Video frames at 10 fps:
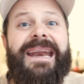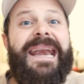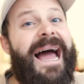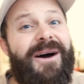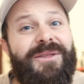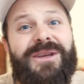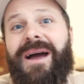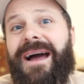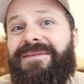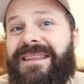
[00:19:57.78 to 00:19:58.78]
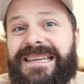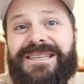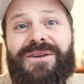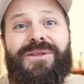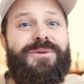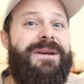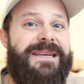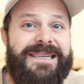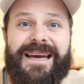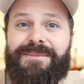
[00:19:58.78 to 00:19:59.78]
Now that you have these 3
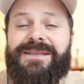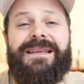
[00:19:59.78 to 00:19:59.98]
steps